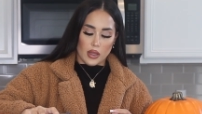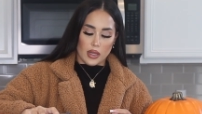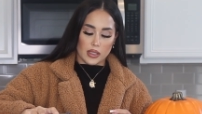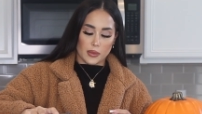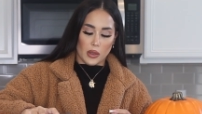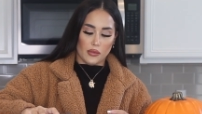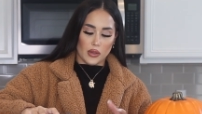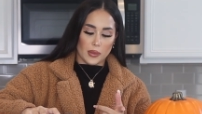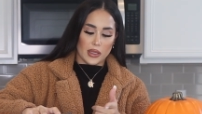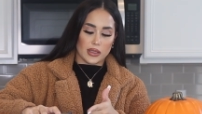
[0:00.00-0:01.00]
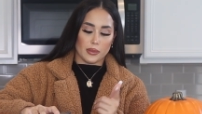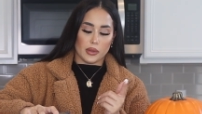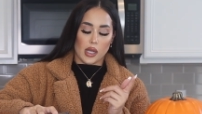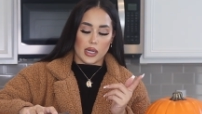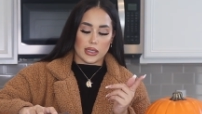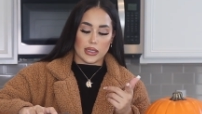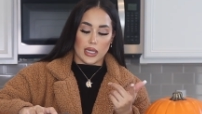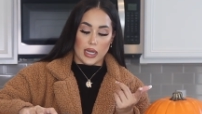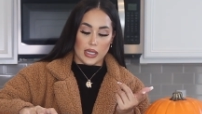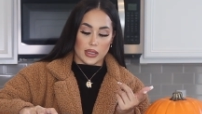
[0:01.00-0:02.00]
And it's perfect because it blocks
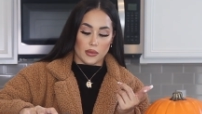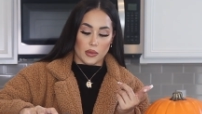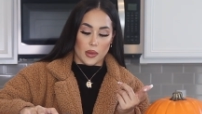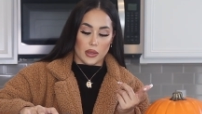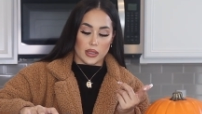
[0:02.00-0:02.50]
the ice from coming